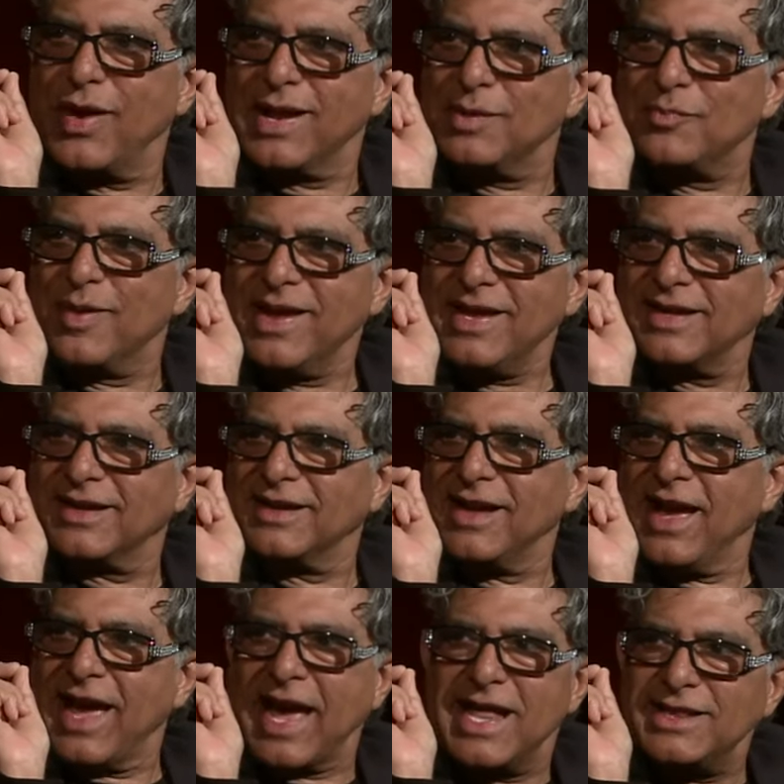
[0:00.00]
well being.
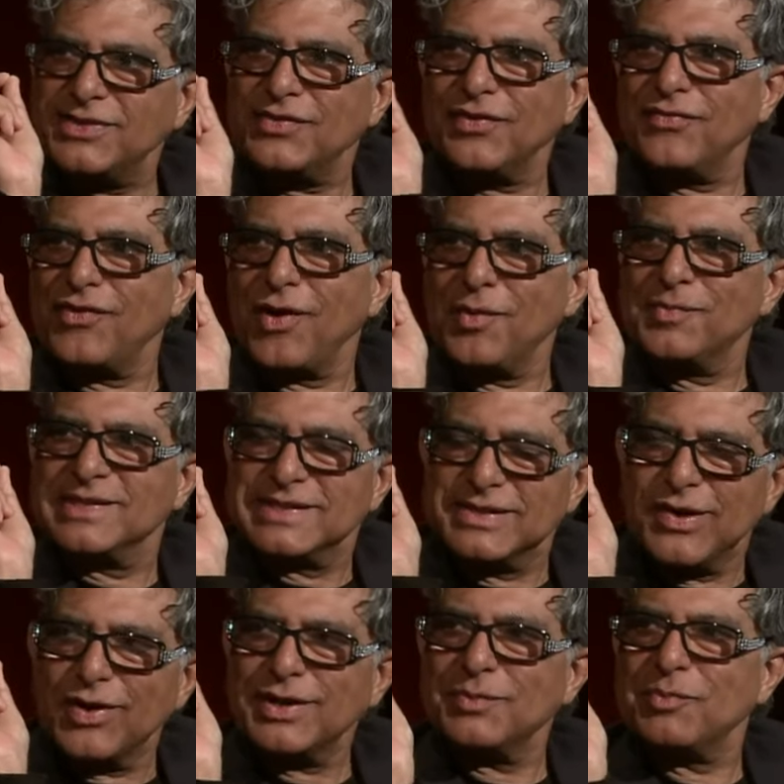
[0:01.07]
Health reform is
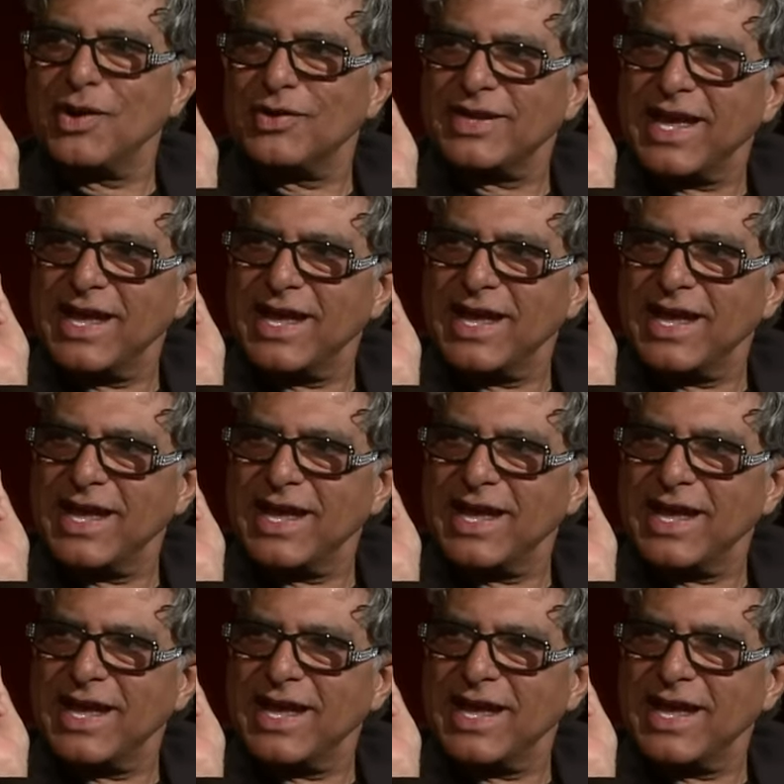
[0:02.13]
not about